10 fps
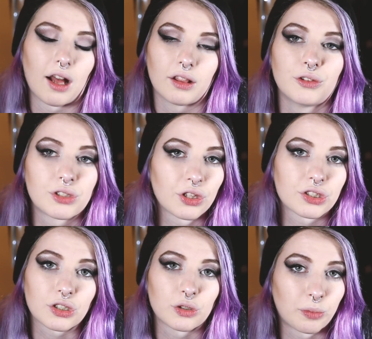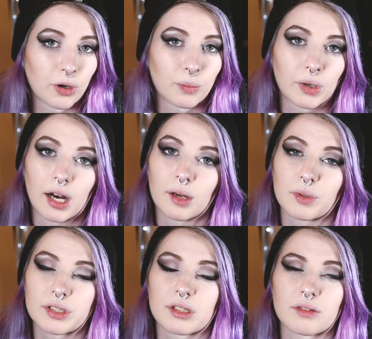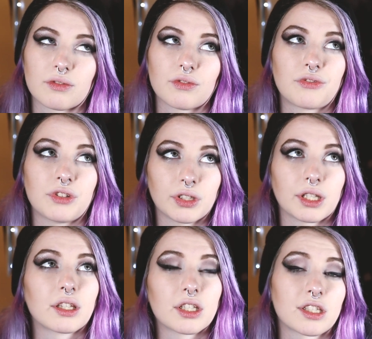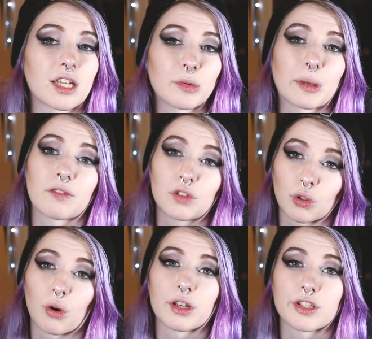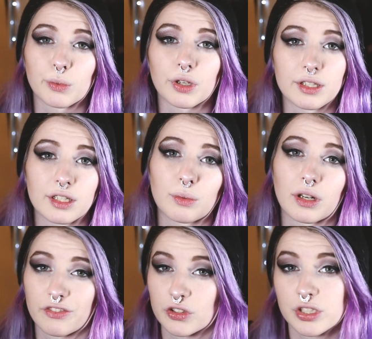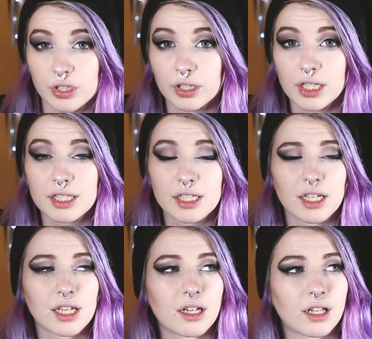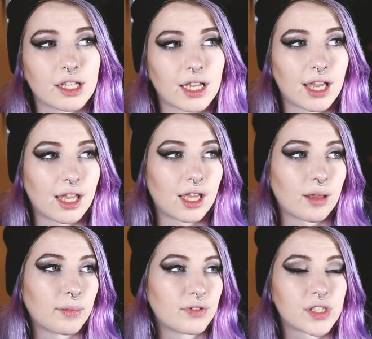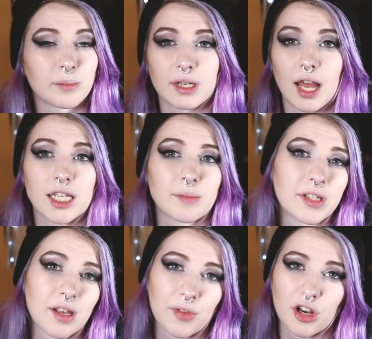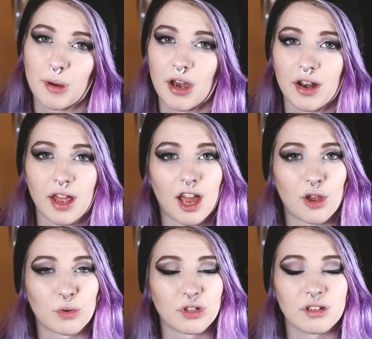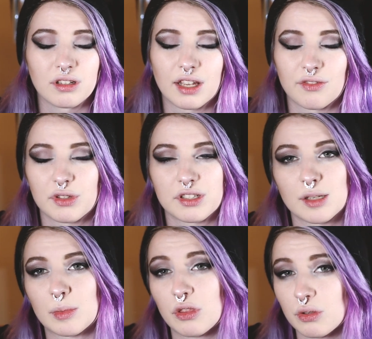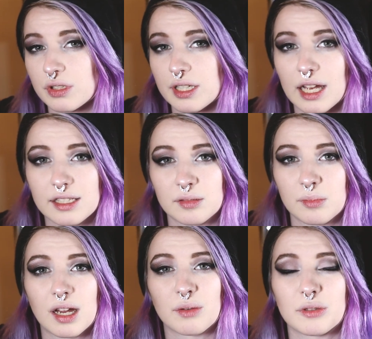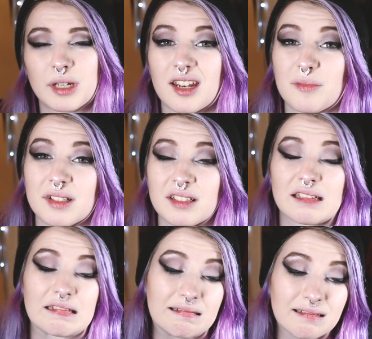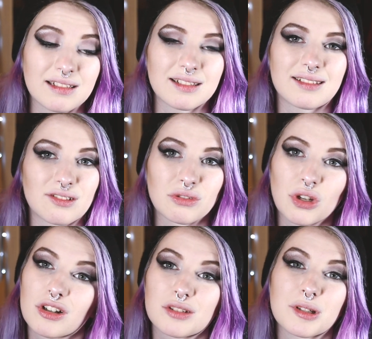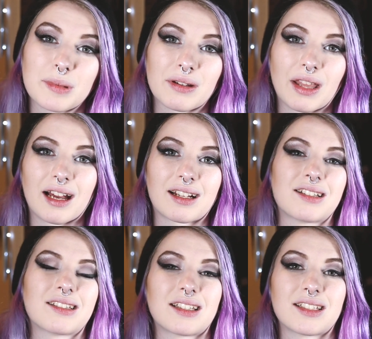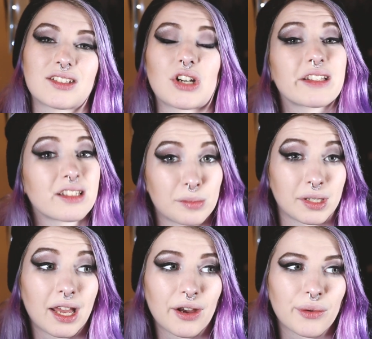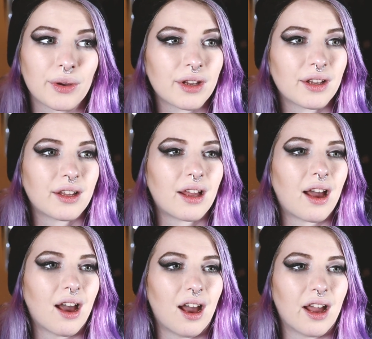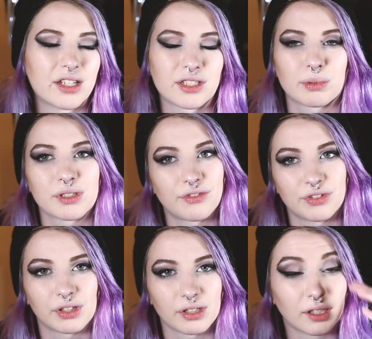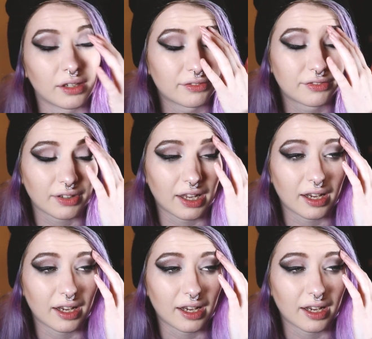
Lucid Thoughts got to a point where I wasn't feeling the same amount of joy as what I did when I first started. Like, if somebody asked me something about it, I wouldn't give the same enthusiasm. I would kind of be like, don't talk to me about that because it stresses me out. I just wasn't feeling the love.